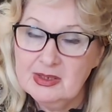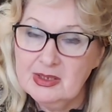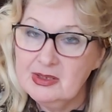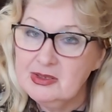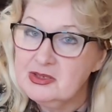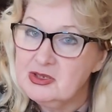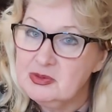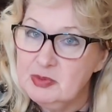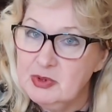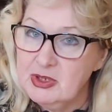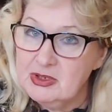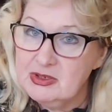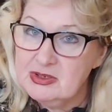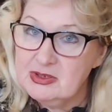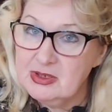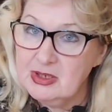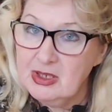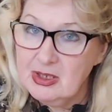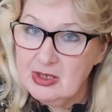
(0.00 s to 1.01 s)
that
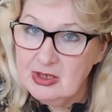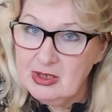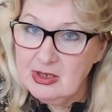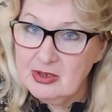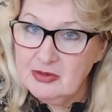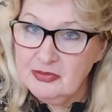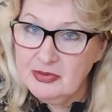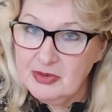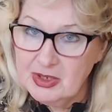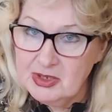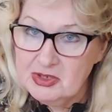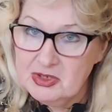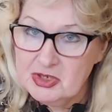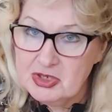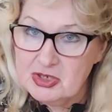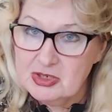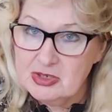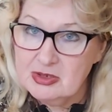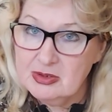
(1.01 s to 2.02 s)
speaks in
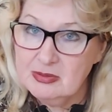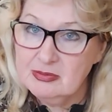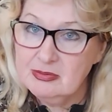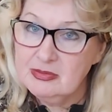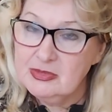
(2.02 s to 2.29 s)
French.